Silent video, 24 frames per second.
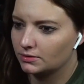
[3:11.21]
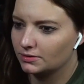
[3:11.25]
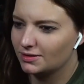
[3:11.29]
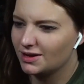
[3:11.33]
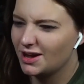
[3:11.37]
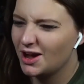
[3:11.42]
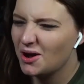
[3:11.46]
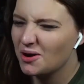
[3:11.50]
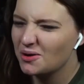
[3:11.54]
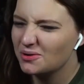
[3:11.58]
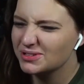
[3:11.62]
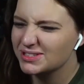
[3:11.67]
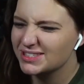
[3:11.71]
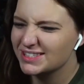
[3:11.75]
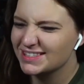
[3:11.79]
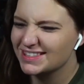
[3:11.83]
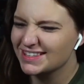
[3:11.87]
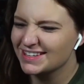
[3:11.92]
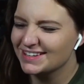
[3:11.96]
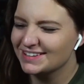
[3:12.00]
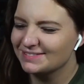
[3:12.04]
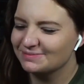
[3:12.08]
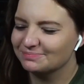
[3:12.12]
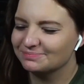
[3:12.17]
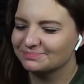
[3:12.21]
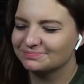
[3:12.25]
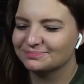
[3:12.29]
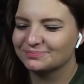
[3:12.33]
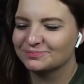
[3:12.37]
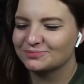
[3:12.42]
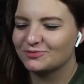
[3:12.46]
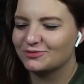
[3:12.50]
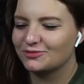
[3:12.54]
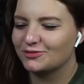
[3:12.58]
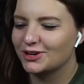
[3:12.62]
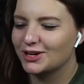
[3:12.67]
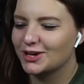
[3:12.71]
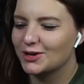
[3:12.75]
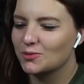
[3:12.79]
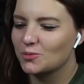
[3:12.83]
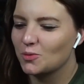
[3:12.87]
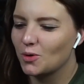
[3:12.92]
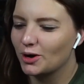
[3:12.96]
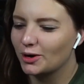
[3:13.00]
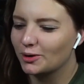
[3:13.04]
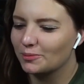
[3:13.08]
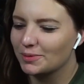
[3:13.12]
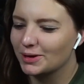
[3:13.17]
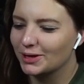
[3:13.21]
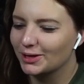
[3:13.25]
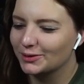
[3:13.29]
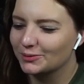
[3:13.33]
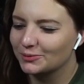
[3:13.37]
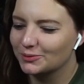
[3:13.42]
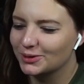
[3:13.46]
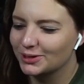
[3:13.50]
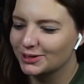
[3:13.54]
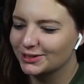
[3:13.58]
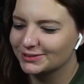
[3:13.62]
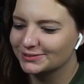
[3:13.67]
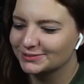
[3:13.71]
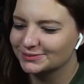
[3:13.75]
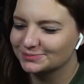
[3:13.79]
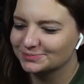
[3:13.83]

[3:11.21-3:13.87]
Oh, it's the freaking watermelon one.